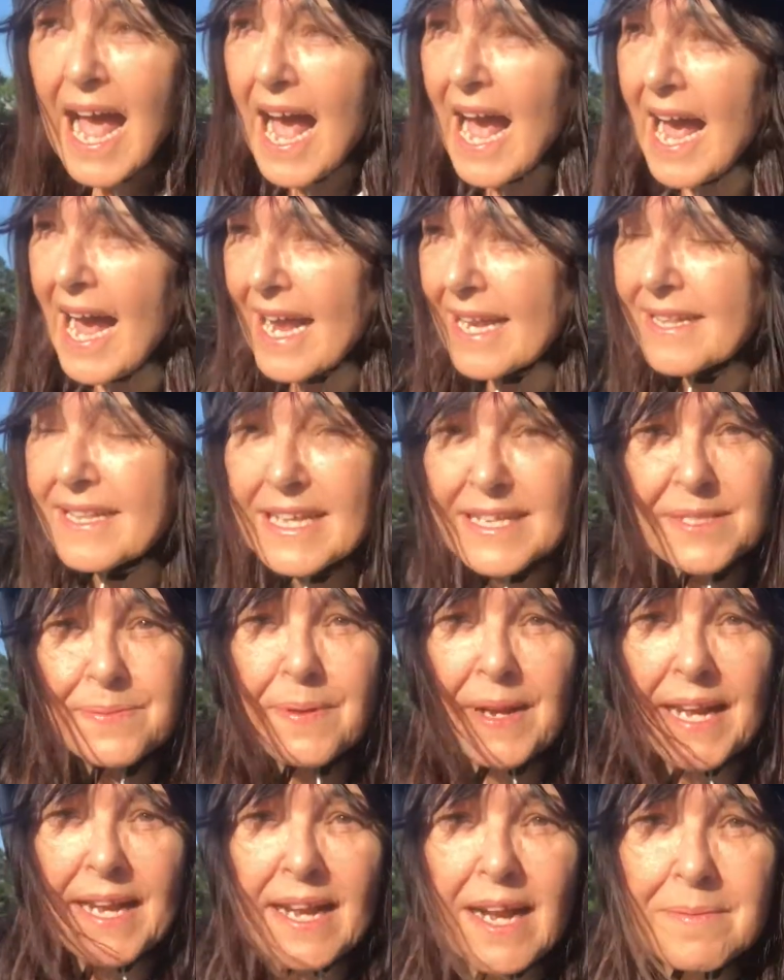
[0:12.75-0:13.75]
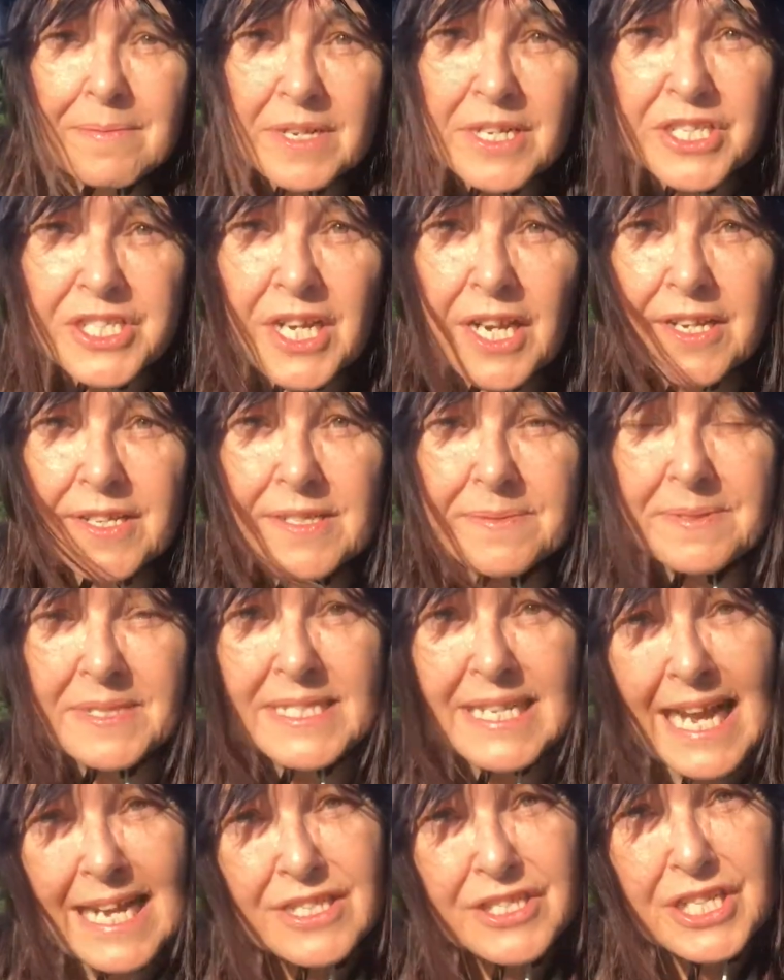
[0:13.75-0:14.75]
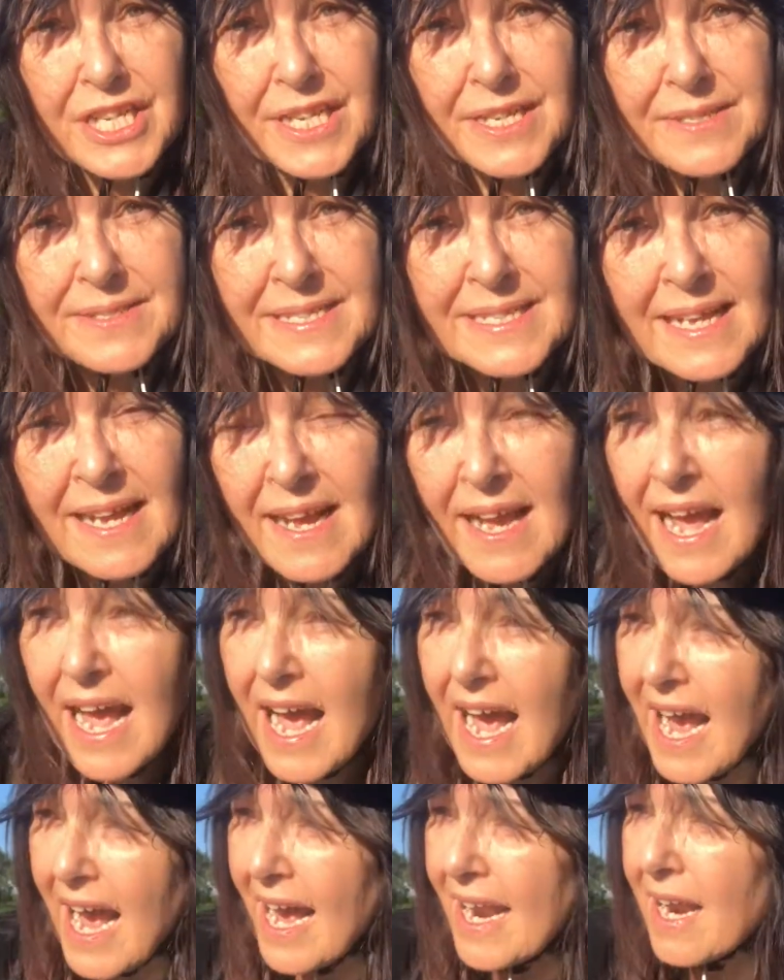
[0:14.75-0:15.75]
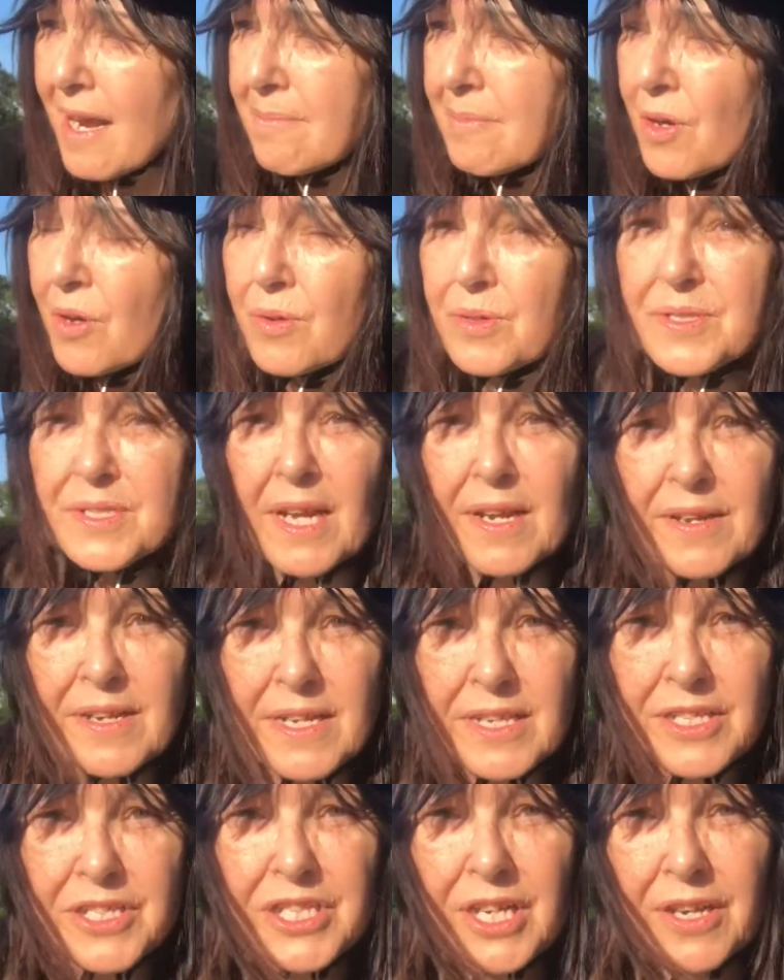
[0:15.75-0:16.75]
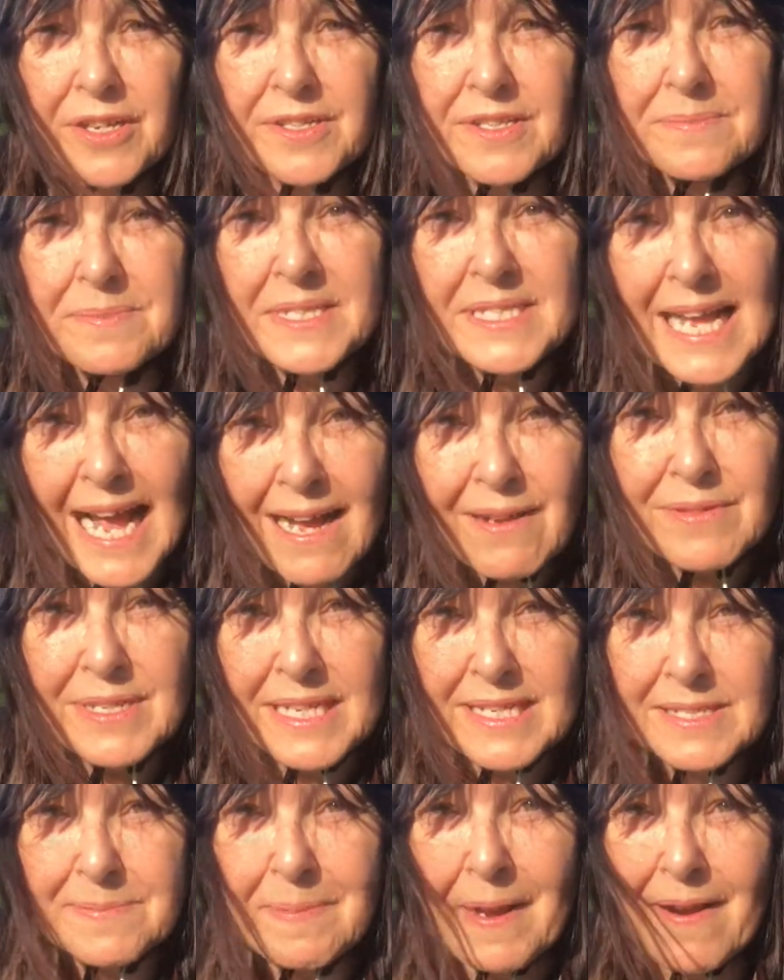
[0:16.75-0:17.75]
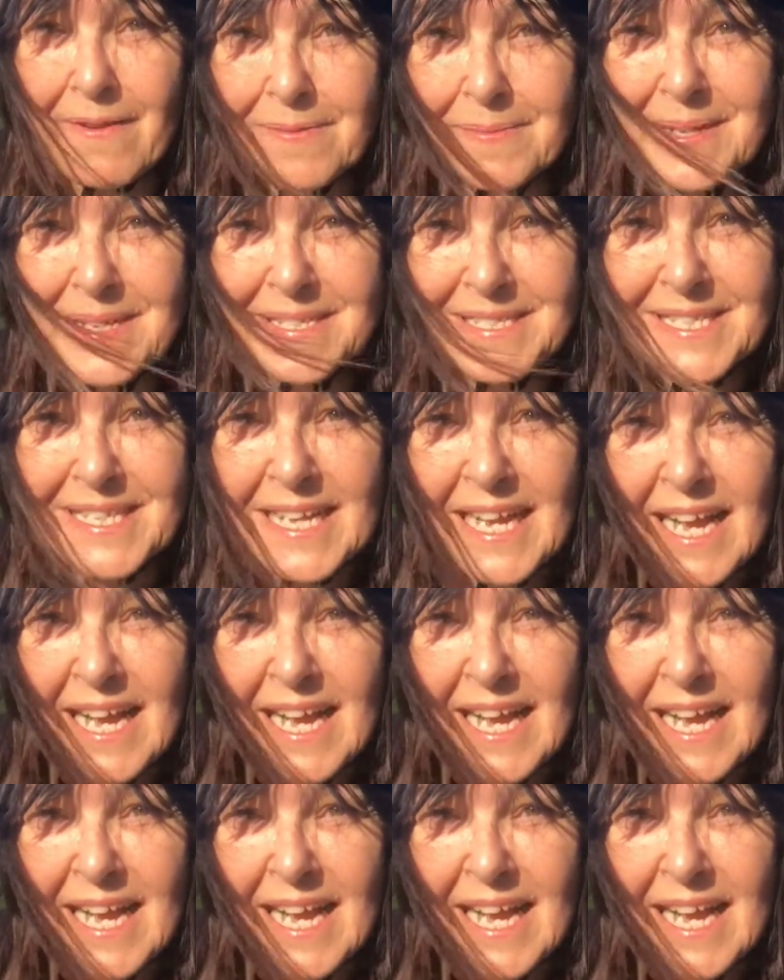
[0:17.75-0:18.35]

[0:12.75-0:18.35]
And this week I'm going to show you some statues and I'm also going to show you some sound experiments.